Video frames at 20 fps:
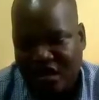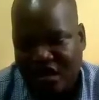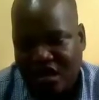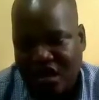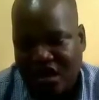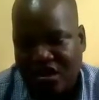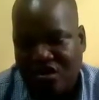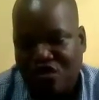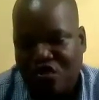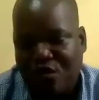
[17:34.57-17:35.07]

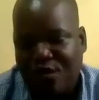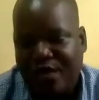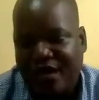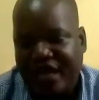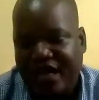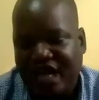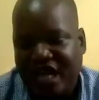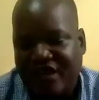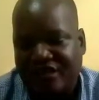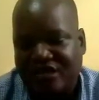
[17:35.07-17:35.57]
He who
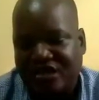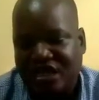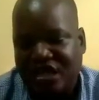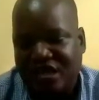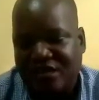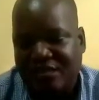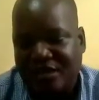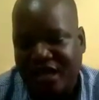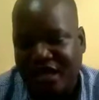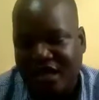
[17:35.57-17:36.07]
believes
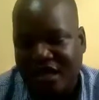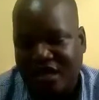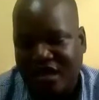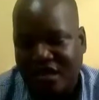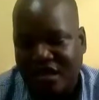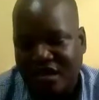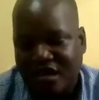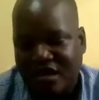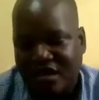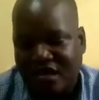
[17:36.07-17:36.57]
in
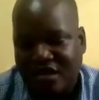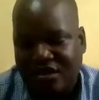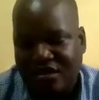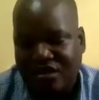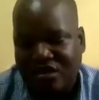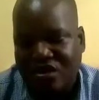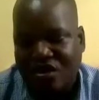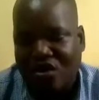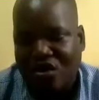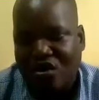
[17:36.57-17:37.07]
me,
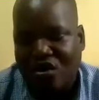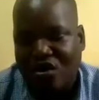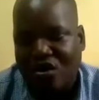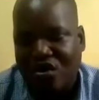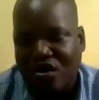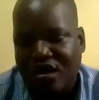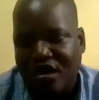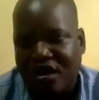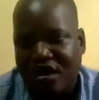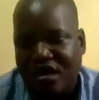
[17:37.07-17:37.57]

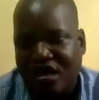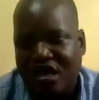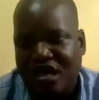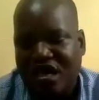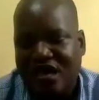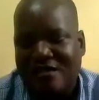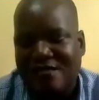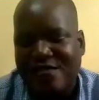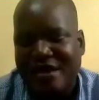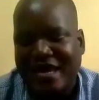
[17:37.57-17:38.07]
though
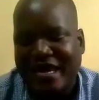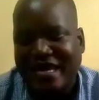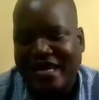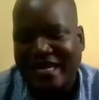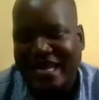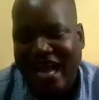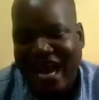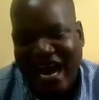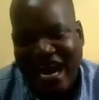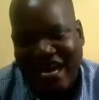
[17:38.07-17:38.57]
he may
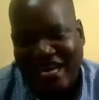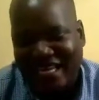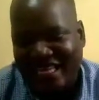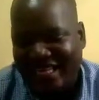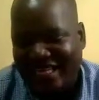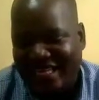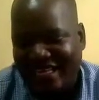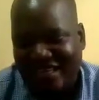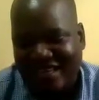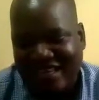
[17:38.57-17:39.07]

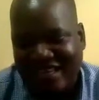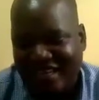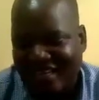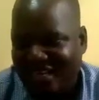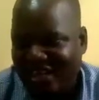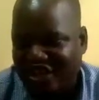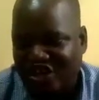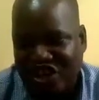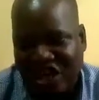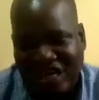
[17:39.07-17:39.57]
die,
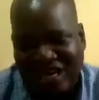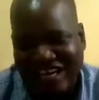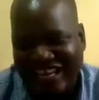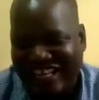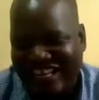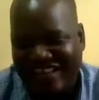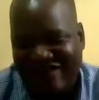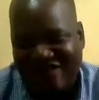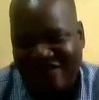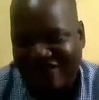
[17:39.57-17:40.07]
he shall
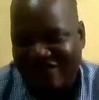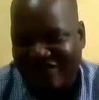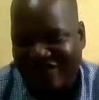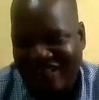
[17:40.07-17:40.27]
live.